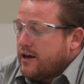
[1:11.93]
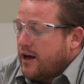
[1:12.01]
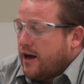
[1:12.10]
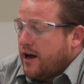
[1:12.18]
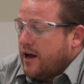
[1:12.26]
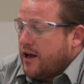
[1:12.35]

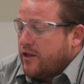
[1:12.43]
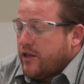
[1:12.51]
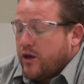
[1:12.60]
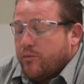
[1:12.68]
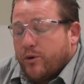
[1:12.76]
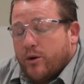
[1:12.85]

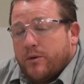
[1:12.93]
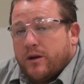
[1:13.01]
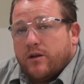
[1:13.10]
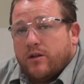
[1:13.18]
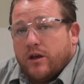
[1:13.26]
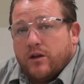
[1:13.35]
They can put
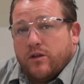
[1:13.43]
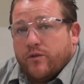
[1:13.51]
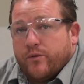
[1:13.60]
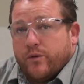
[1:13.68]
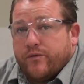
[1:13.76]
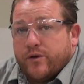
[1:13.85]
them into the
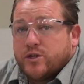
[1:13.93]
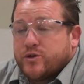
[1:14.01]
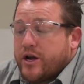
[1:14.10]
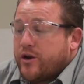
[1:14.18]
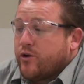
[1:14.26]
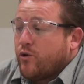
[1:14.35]
refrigerator